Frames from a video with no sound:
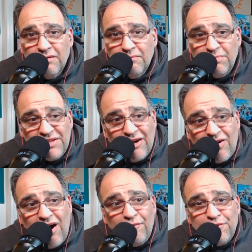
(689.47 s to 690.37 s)
But now
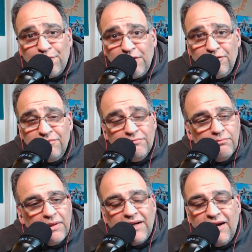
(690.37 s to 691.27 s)
off the field,
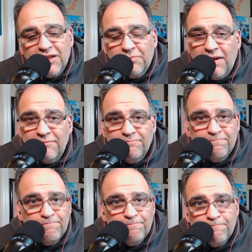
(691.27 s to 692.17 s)
my gosh, man,
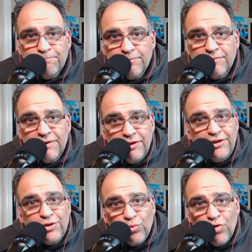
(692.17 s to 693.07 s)
you
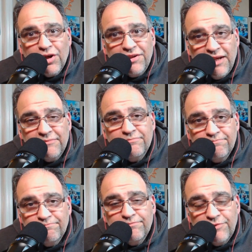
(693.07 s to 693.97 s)
need to work on that.
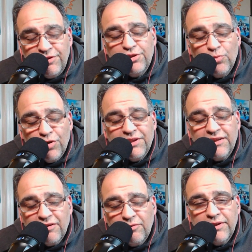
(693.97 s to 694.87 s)
You need to work that,
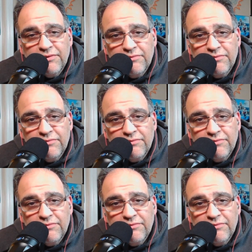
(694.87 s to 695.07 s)
Tyreek.